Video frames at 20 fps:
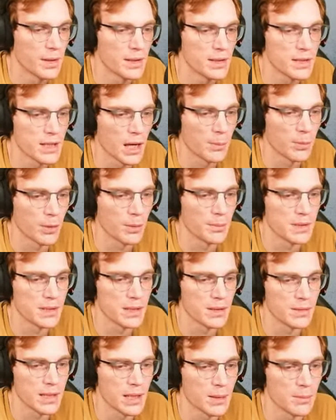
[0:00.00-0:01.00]
Dad promised
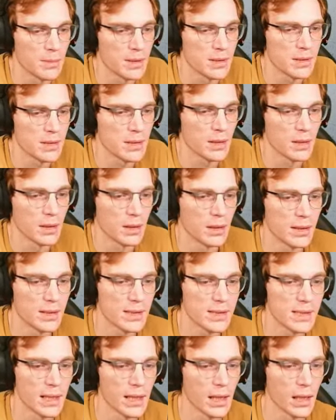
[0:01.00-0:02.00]
he'd take me to
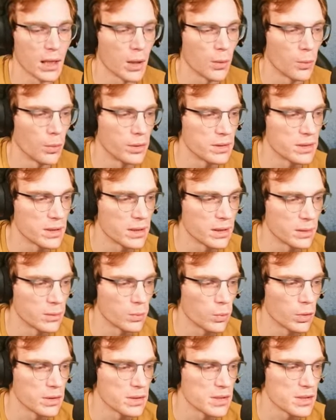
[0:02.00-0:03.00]
see it. I wanted
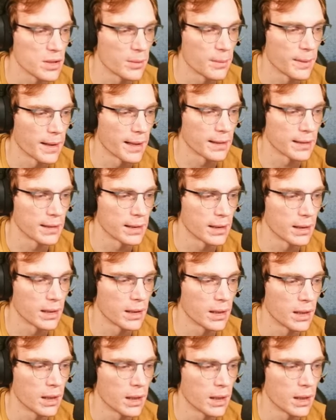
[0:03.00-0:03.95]
one so badly.